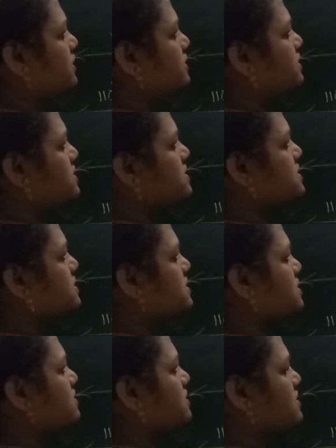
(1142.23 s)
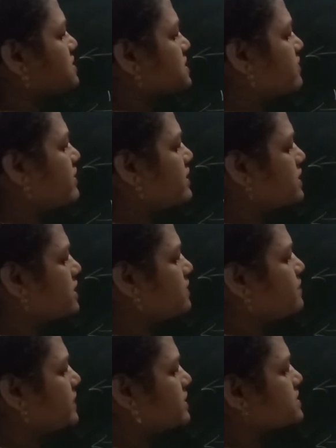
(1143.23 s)
this
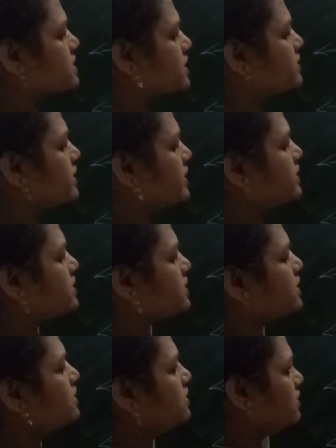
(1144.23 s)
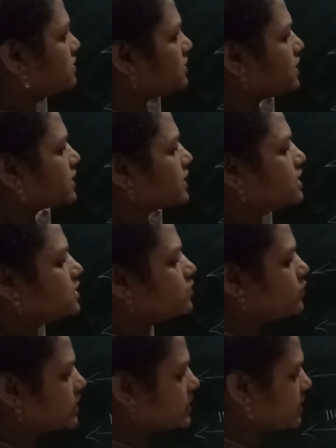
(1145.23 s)
70 plus 110, again you
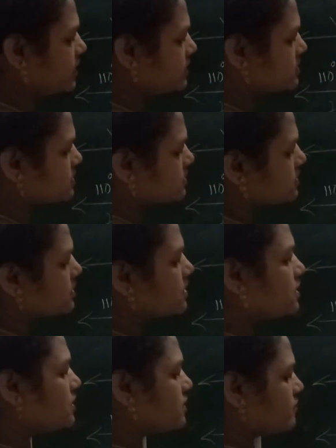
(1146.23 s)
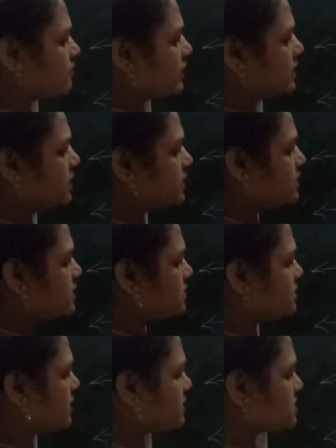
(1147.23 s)
will get 180,
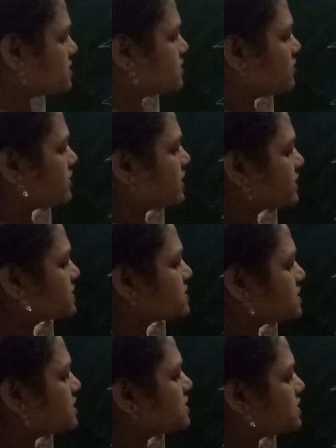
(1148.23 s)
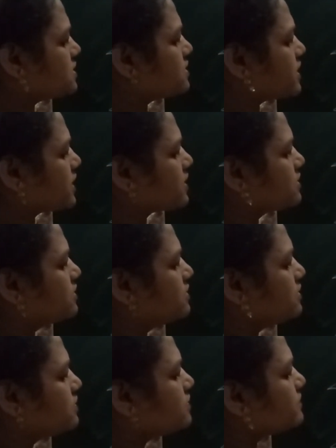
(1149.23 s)
that is your exterior angle.